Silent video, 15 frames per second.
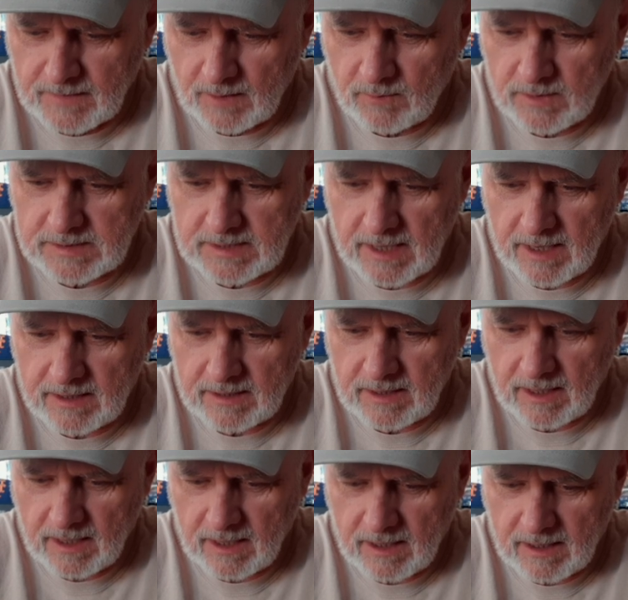was at
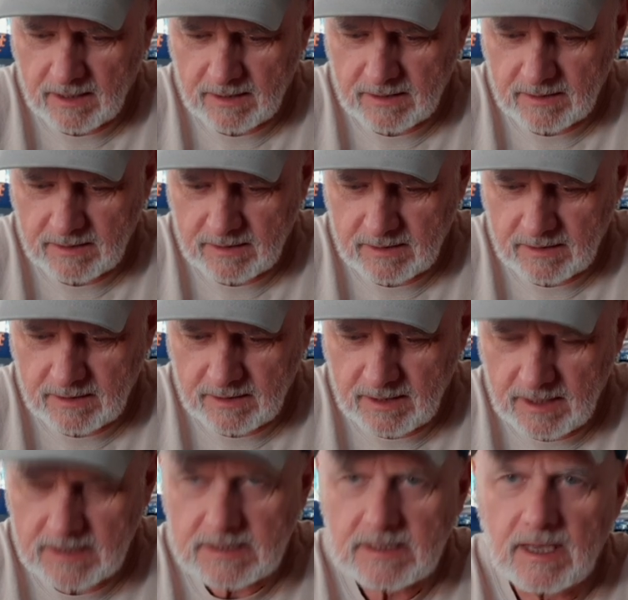uh,
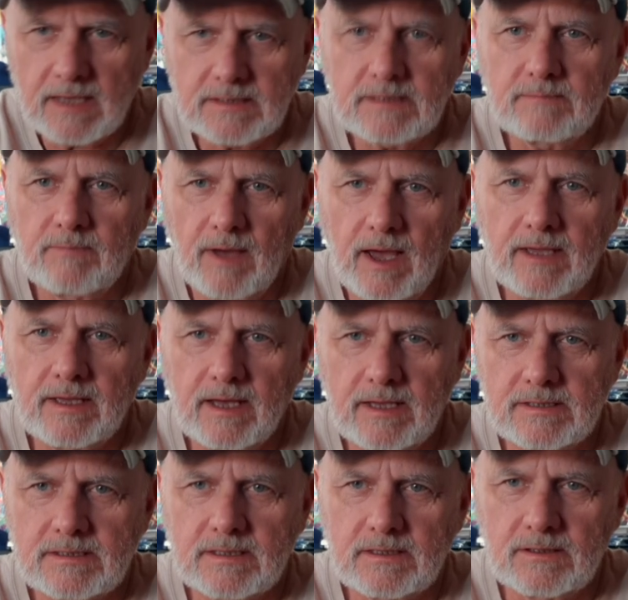his cousin, my
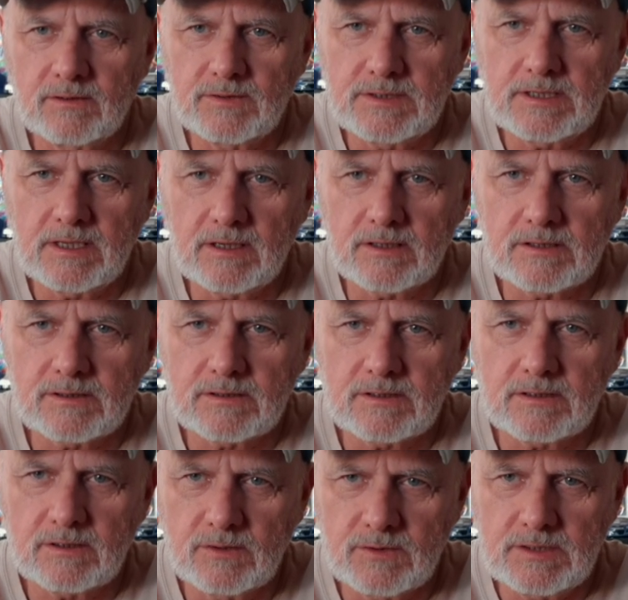cousin Lucille's
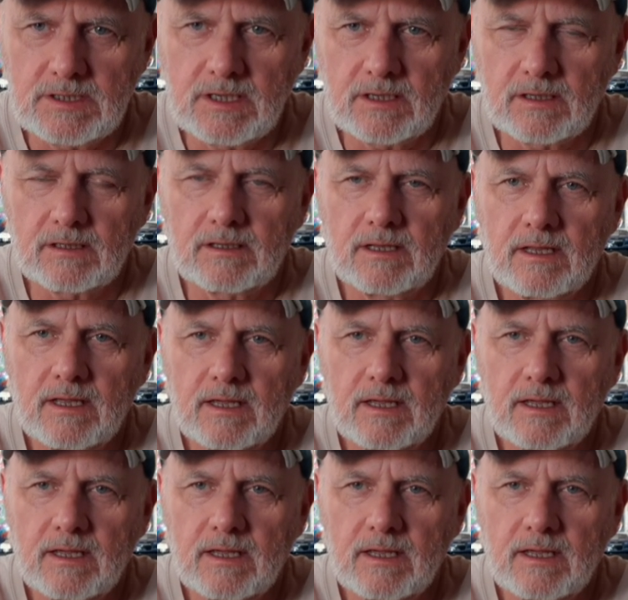Lucille